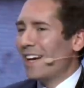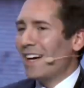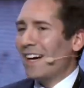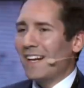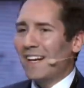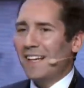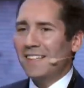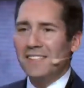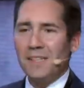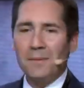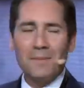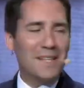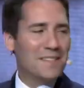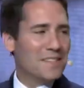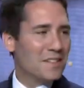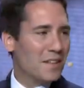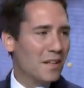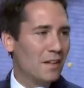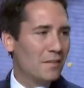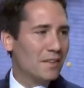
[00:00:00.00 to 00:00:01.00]
And I see
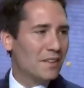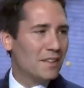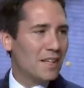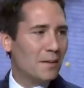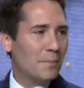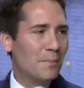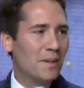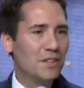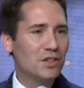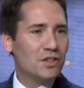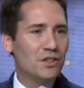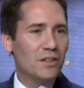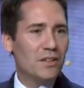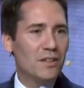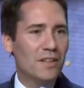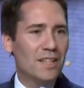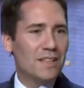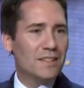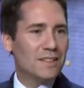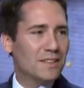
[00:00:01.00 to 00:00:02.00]
myself in that picture
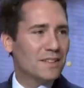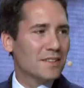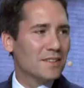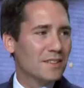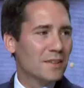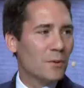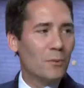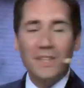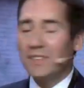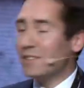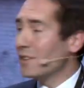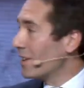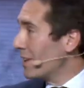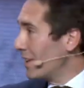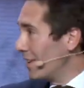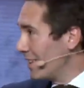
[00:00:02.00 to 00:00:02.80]
as the waiter,